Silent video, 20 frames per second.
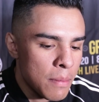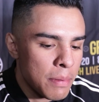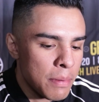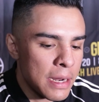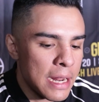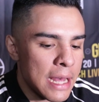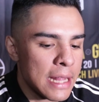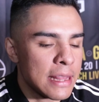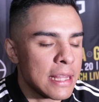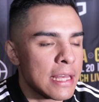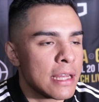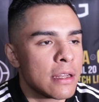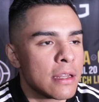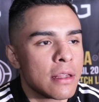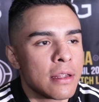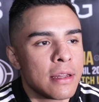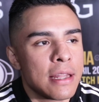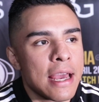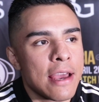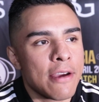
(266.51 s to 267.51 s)
But at the end
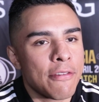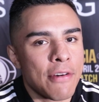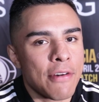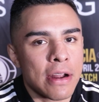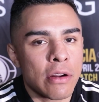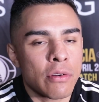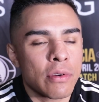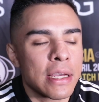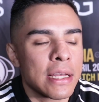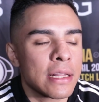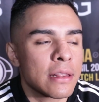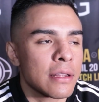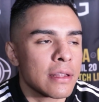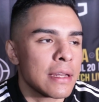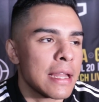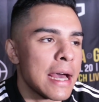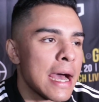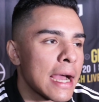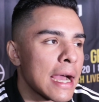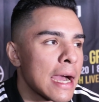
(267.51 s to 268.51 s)
of the day, if I don't get the
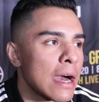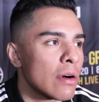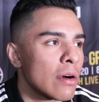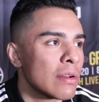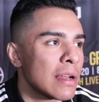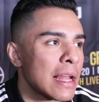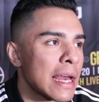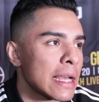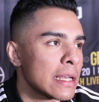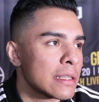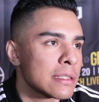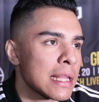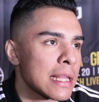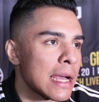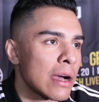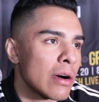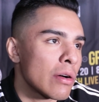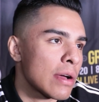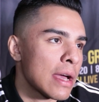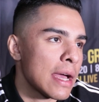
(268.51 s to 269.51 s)
knockout, like it's
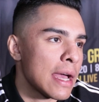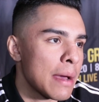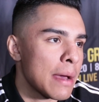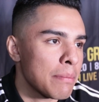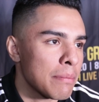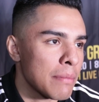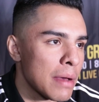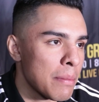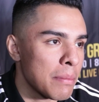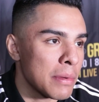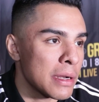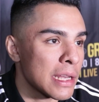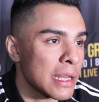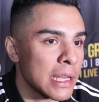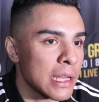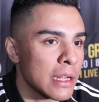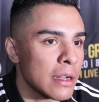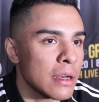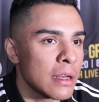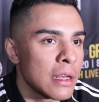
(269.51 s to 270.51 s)
like okay, I'm I'm gonna
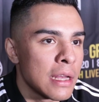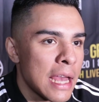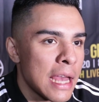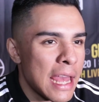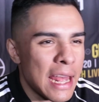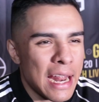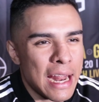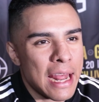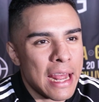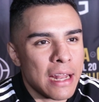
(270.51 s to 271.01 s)
get a and,